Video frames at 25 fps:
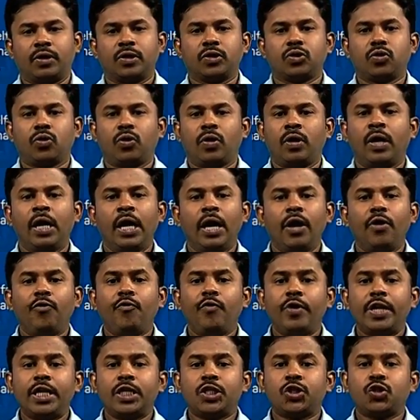So,
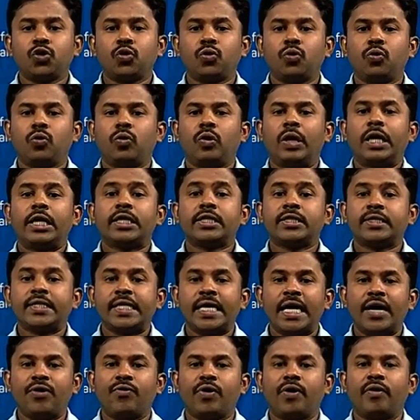we need to
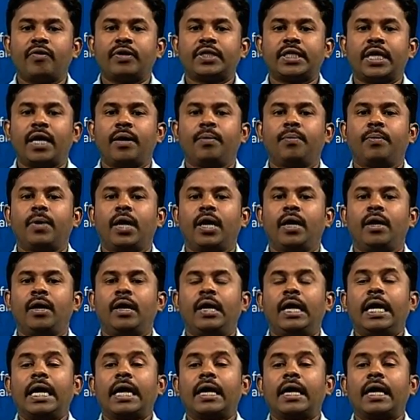save our time by